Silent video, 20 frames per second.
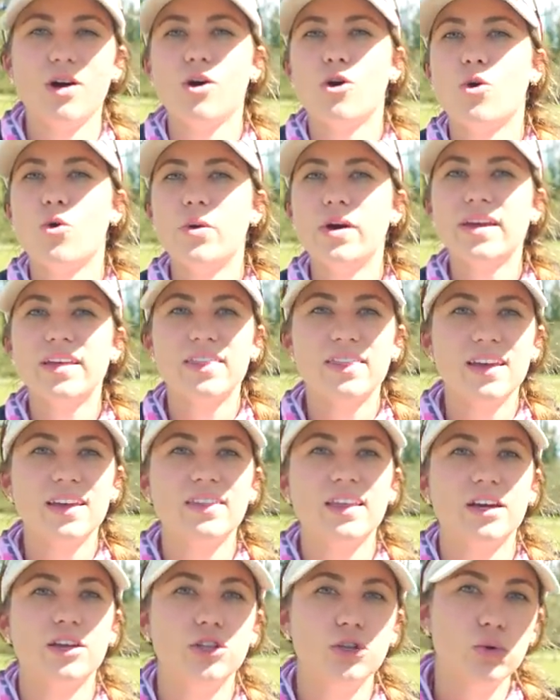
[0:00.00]
A quick thing
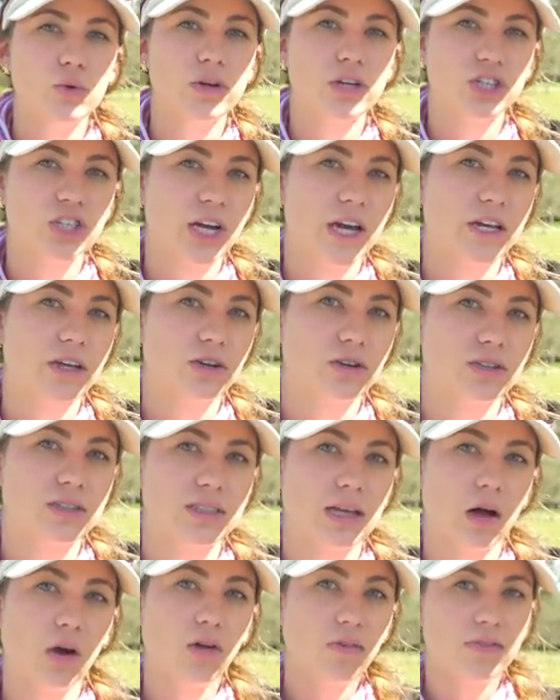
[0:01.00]
that you can check
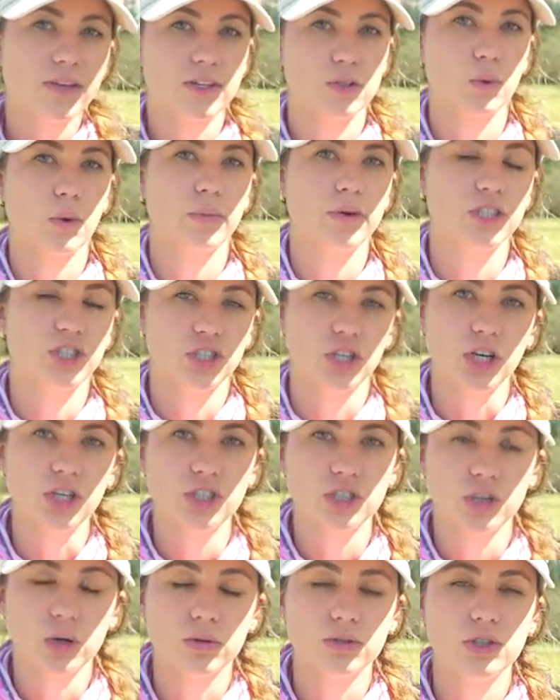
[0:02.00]
yourself is what we
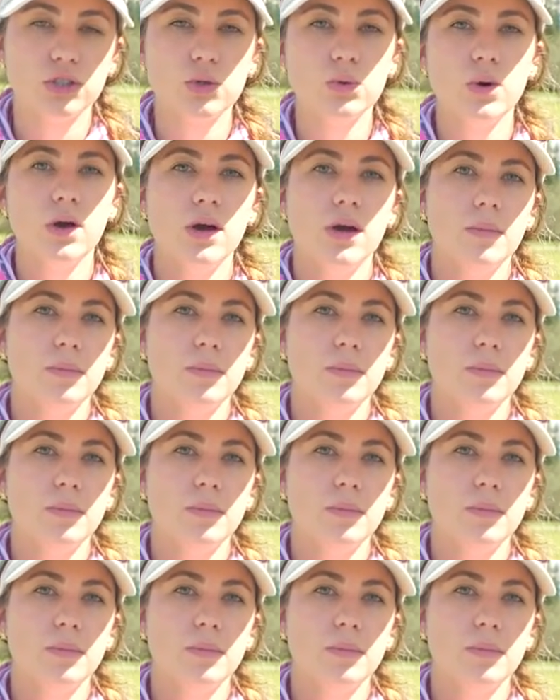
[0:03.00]
just showed you.